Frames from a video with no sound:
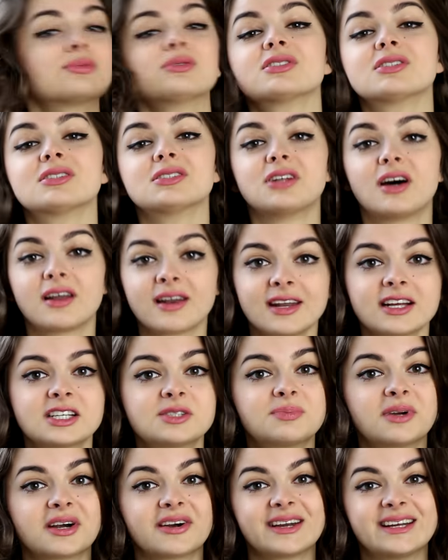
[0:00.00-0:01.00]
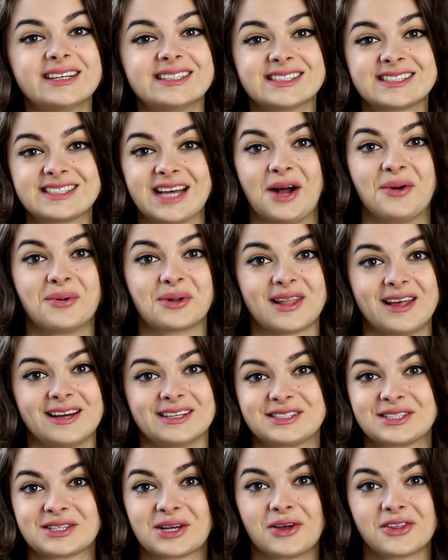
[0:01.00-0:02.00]
was not an experience I would
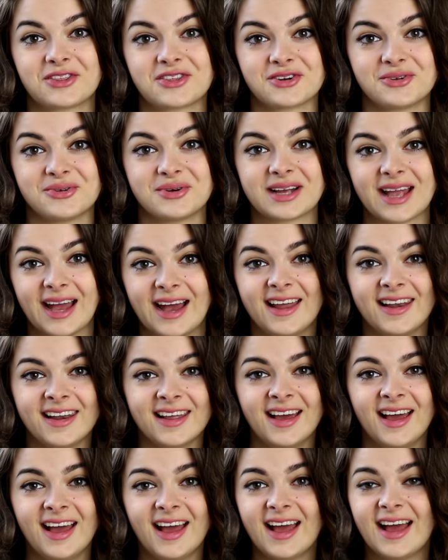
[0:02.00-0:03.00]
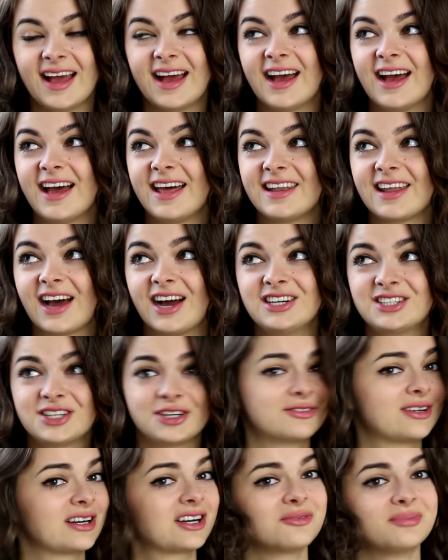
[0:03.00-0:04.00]
like to go through again, and I
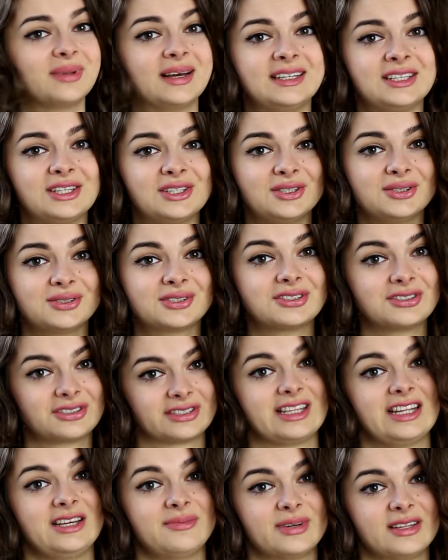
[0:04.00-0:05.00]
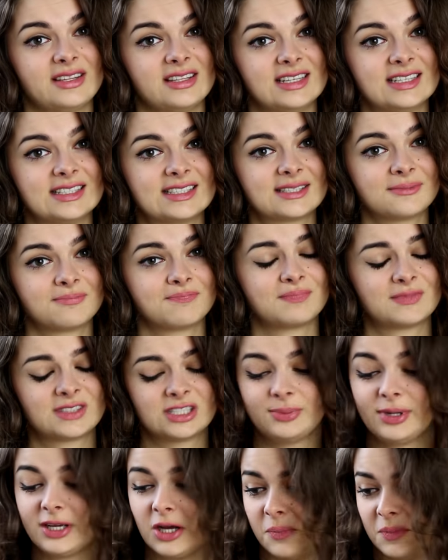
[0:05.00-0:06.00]
don't recommend you to sleep in this,
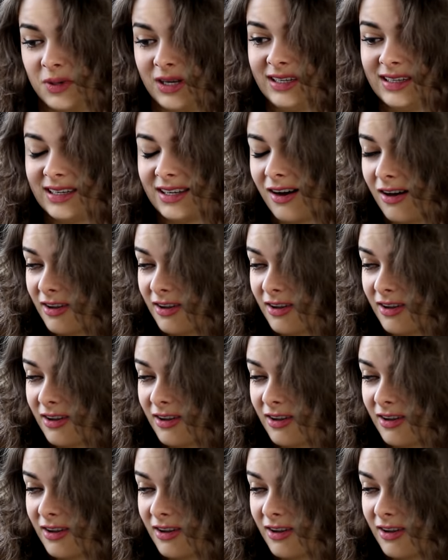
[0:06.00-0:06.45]
to be completely